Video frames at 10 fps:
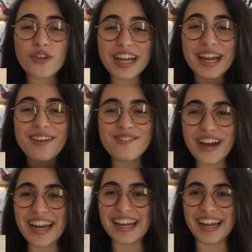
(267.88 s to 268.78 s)
freaking
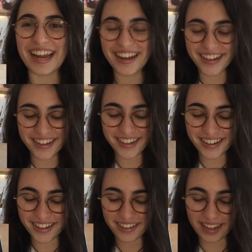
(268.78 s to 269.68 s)
funny.
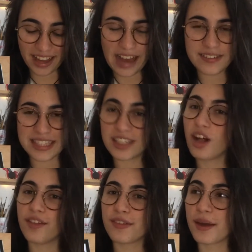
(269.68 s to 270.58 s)
Like, I've seen
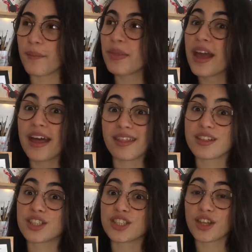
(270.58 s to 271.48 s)
all of them, and
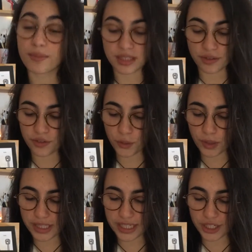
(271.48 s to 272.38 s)
there's some different
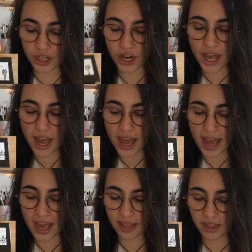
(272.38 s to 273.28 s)
ones here.
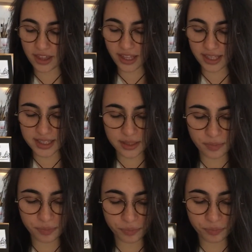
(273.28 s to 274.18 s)
And the thing is,
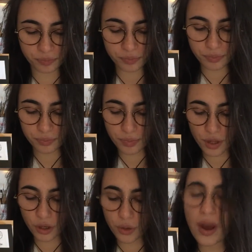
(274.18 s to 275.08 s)

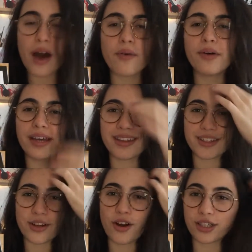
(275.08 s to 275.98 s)
you know how in the
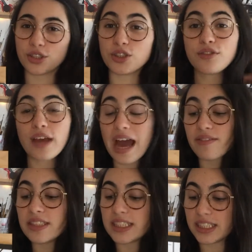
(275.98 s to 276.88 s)
cartoon, if you
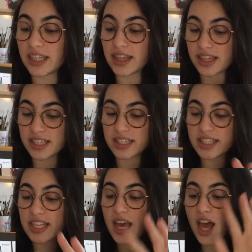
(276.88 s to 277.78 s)
haven't seen
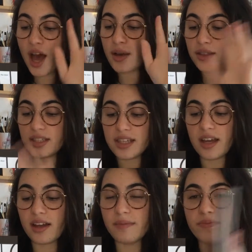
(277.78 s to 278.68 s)
these
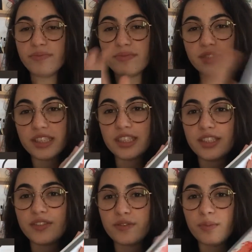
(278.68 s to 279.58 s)

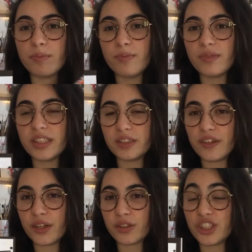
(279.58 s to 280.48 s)

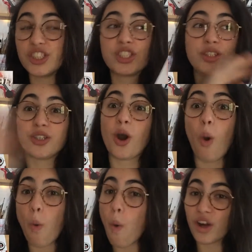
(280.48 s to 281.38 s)
videos, just go
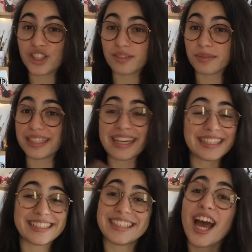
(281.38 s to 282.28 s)
watch them
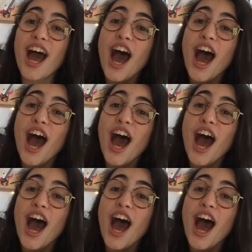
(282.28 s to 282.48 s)
because